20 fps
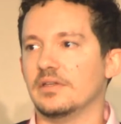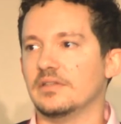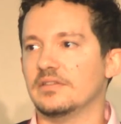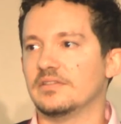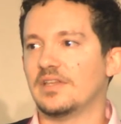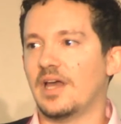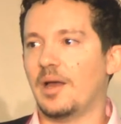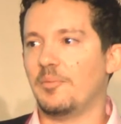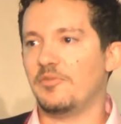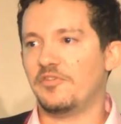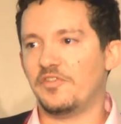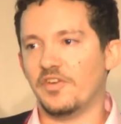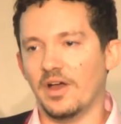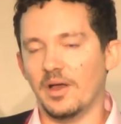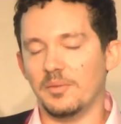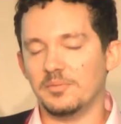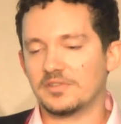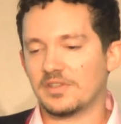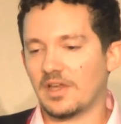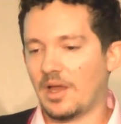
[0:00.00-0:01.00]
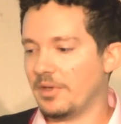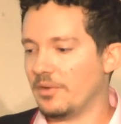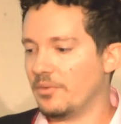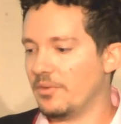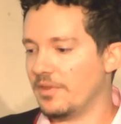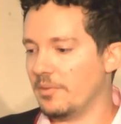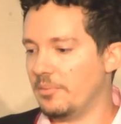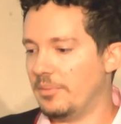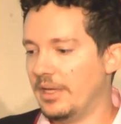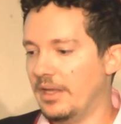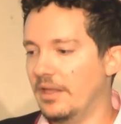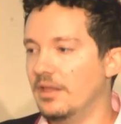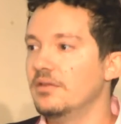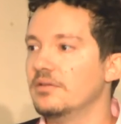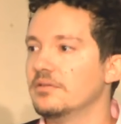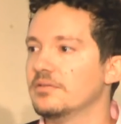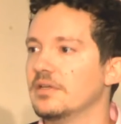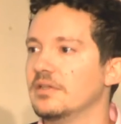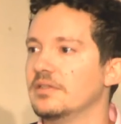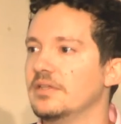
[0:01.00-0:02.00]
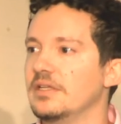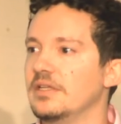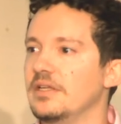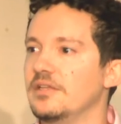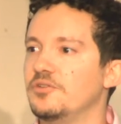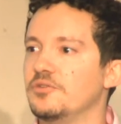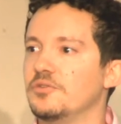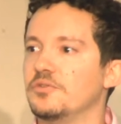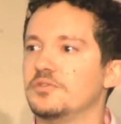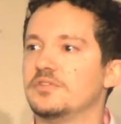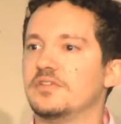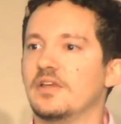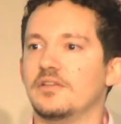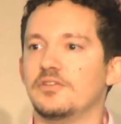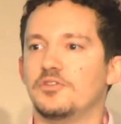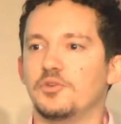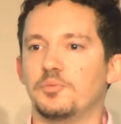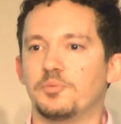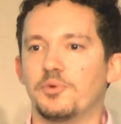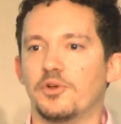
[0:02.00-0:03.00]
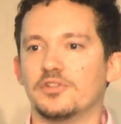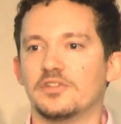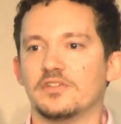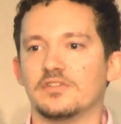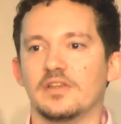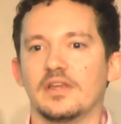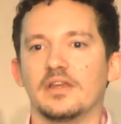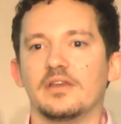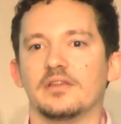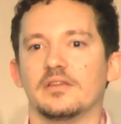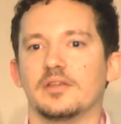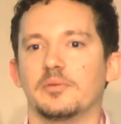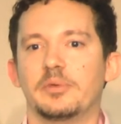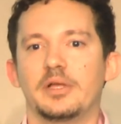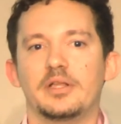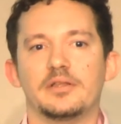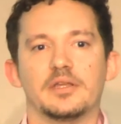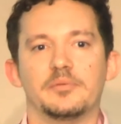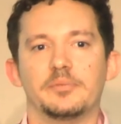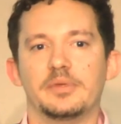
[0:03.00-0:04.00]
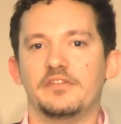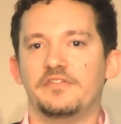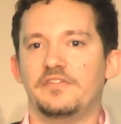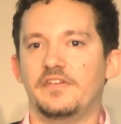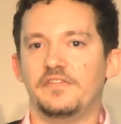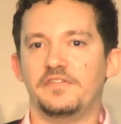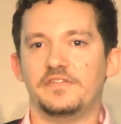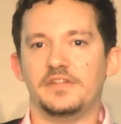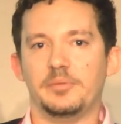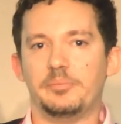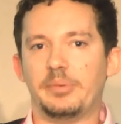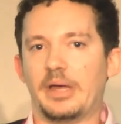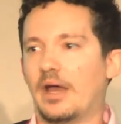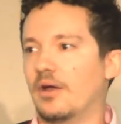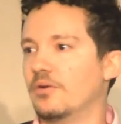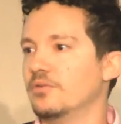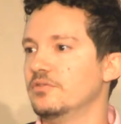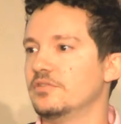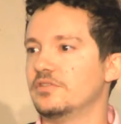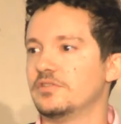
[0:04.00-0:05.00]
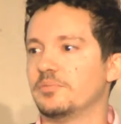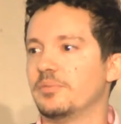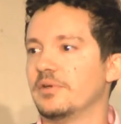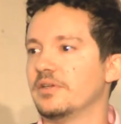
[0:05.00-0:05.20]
in some firms coming with a bill that they need to send to processing, and the bill can be £50,